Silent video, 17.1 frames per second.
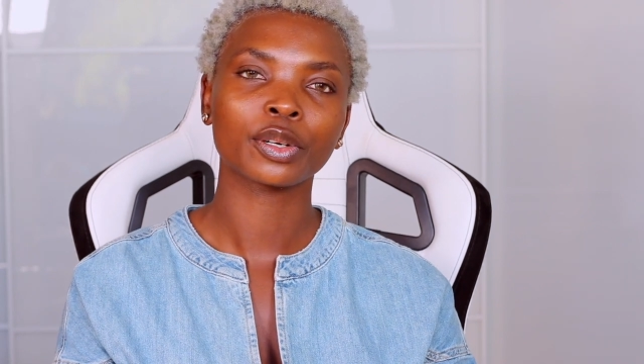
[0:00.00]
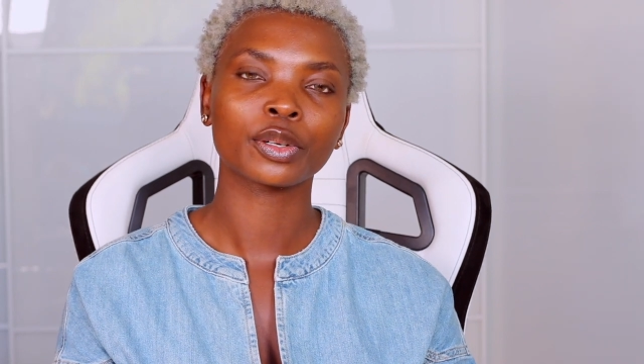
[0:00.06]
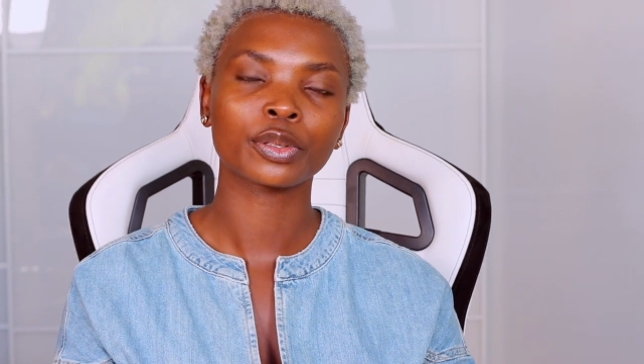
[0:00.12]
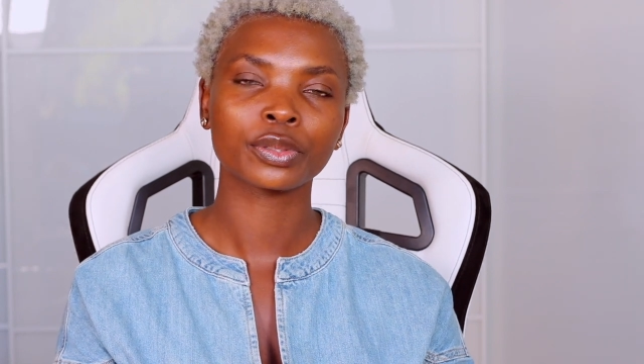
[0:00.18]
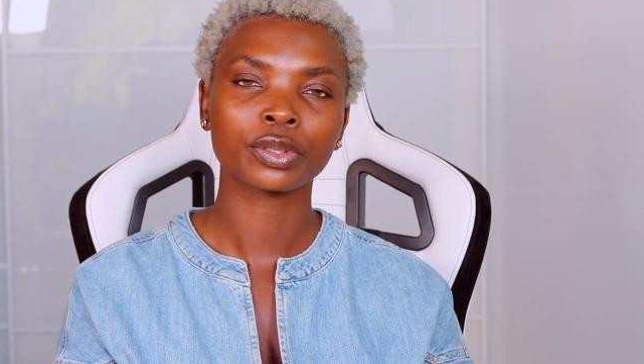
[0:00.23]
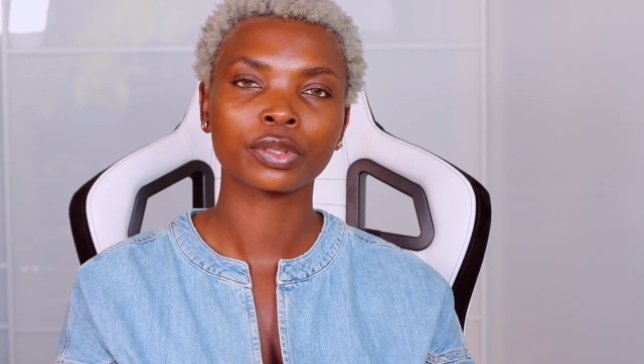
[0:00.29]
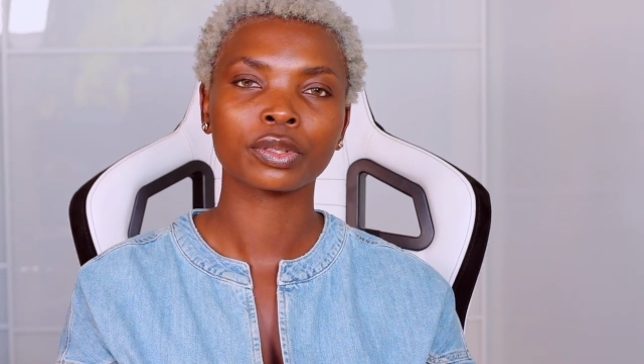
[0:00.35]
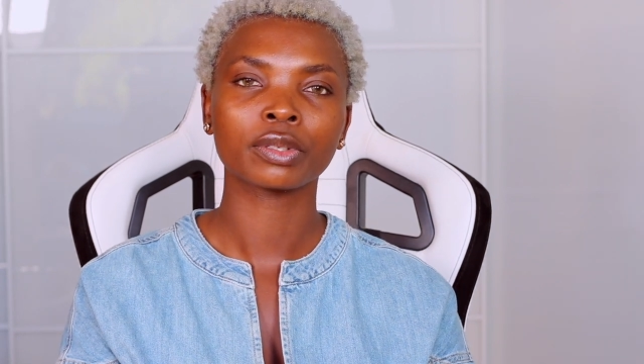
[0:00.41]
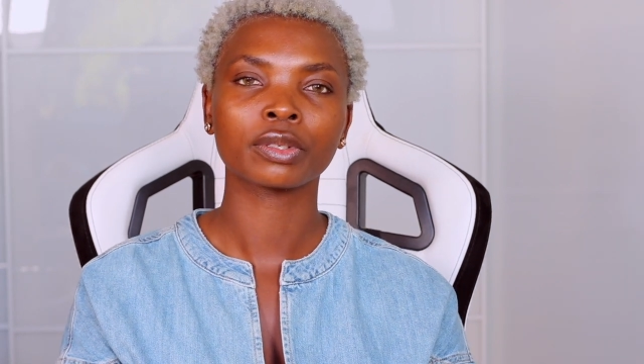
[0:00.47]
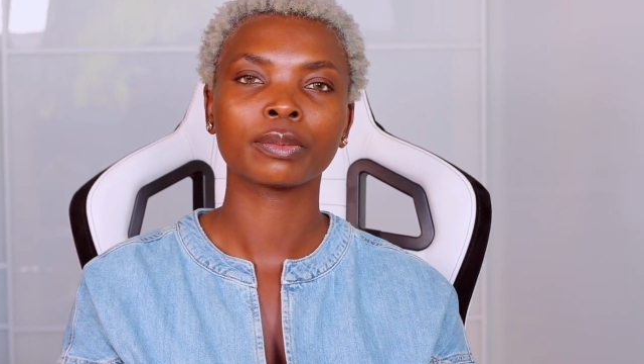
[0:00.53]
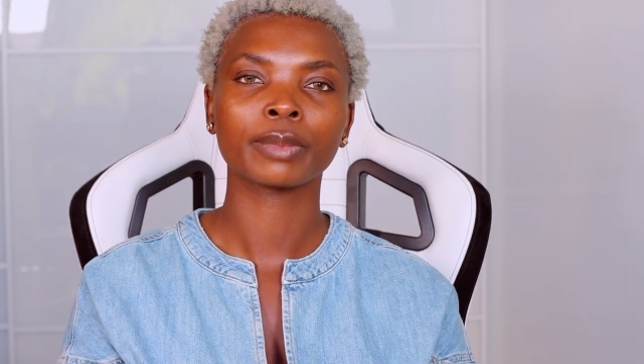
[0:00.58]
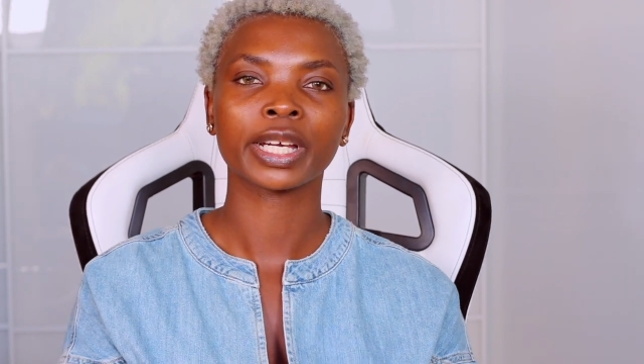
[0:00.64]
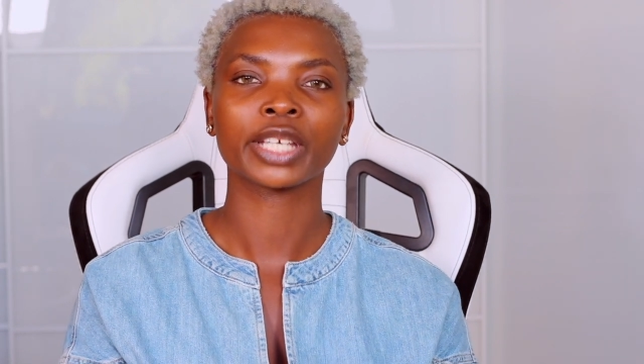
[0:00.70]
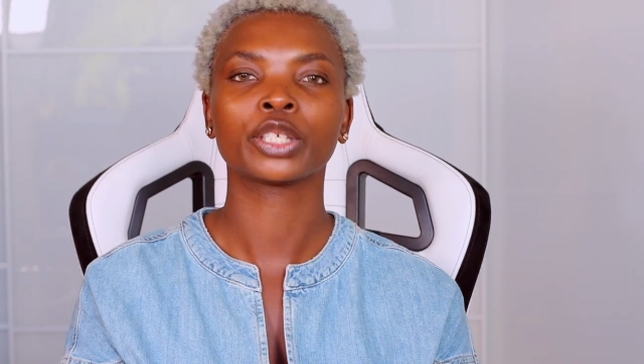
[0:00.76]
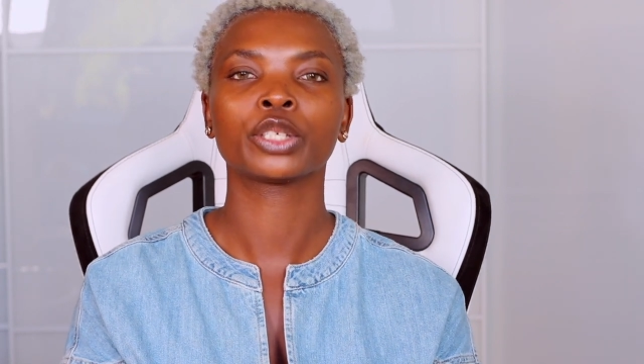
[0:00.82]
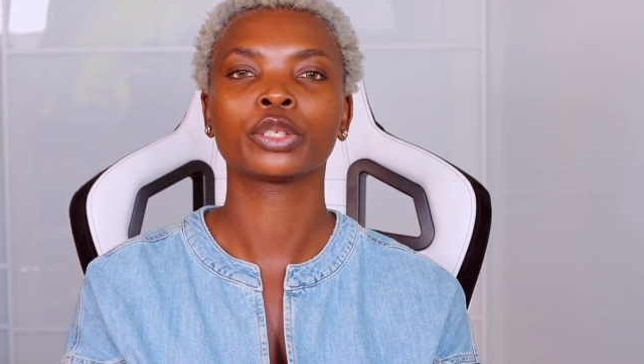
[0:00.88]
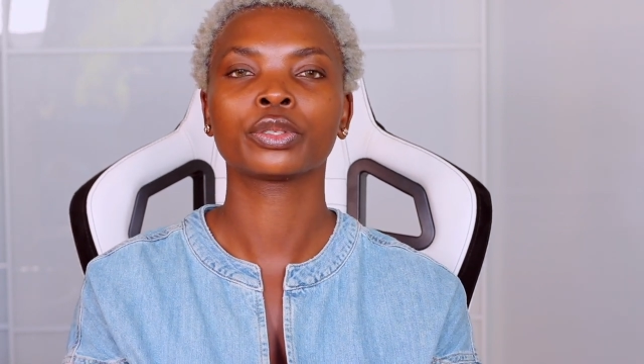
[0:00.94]
also
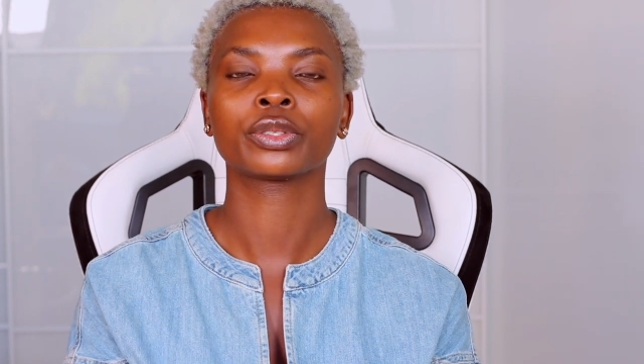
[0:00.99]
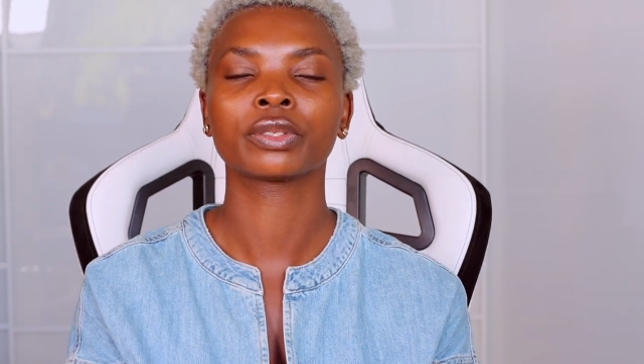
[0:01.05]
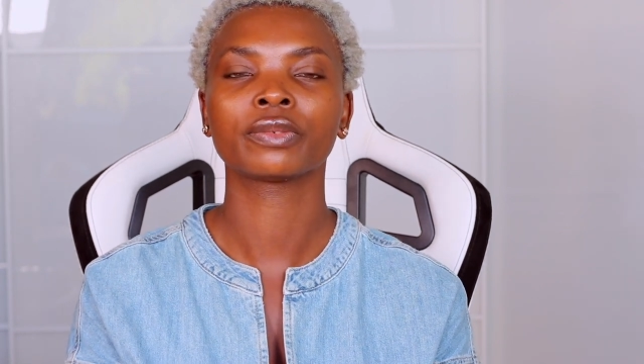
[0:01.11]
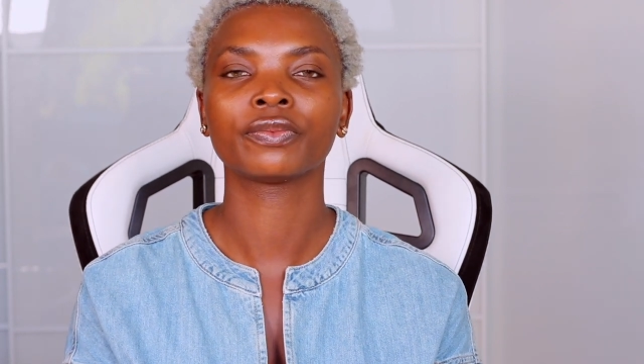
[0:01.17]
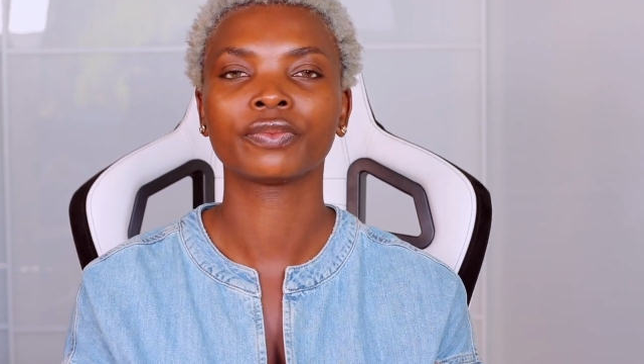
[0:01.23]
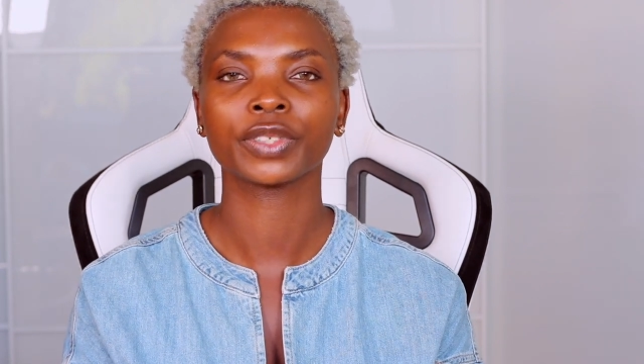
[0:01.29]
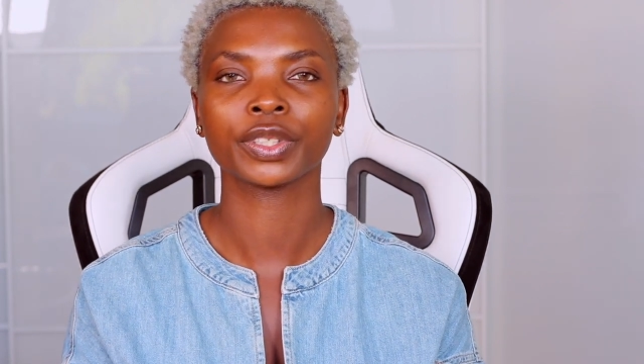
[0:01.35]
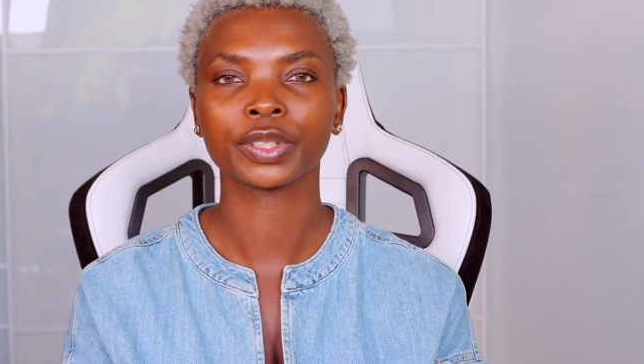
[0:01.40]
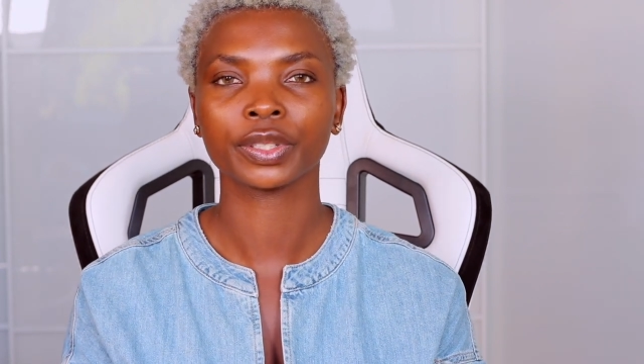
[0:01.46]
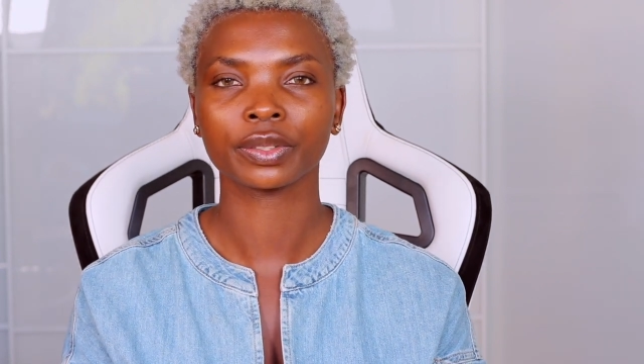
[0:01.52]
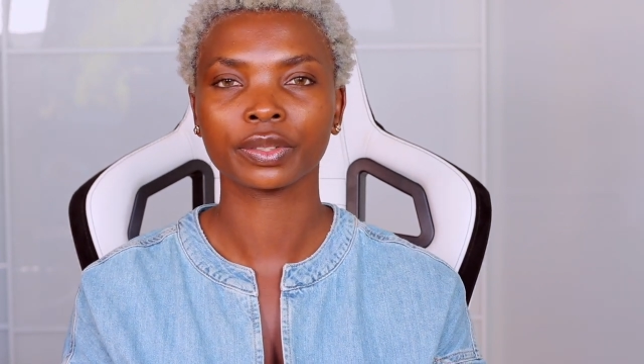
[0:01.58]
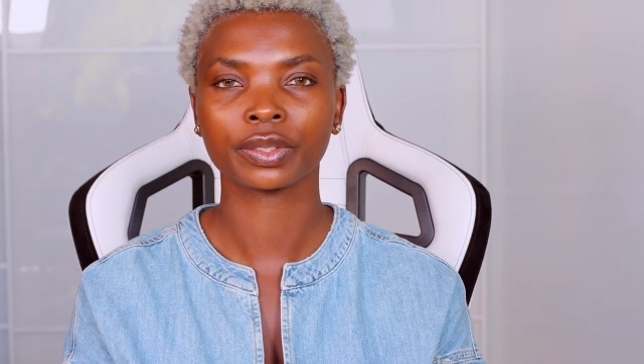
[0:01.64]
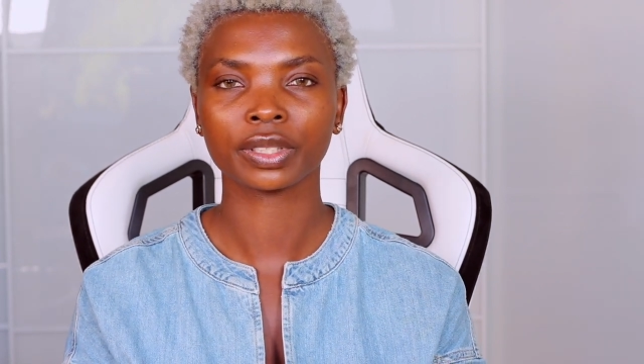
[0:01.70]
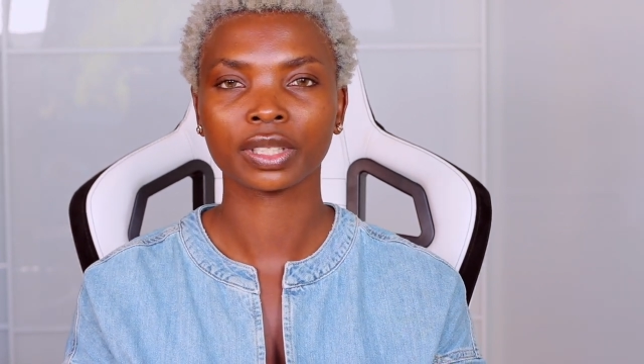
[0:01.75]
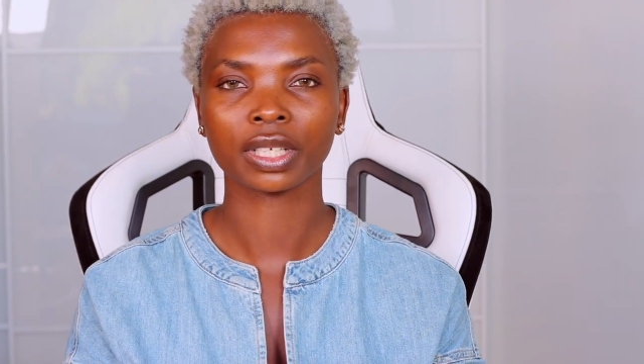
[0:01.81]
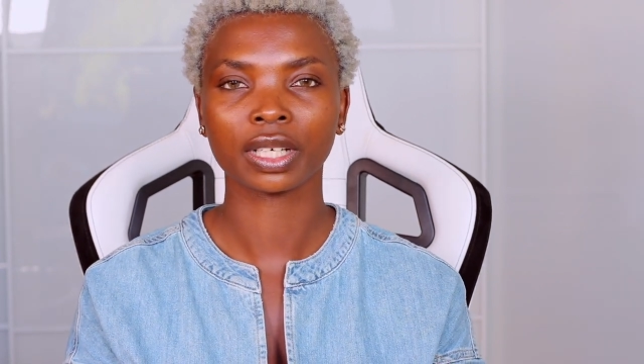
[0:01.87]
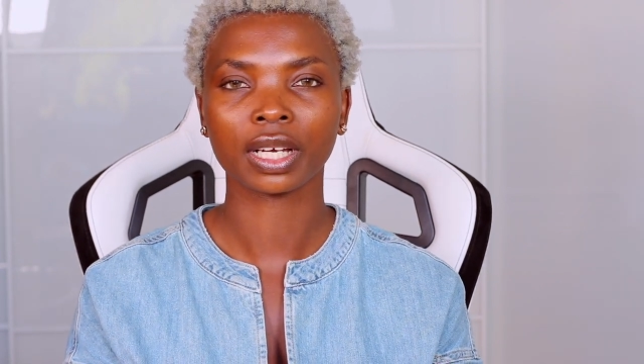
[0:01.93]
my YouTube
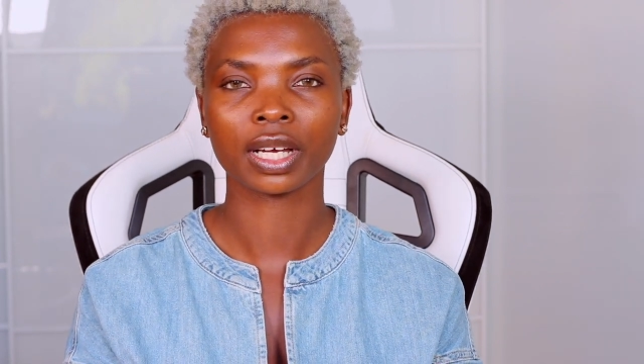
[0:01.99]
videos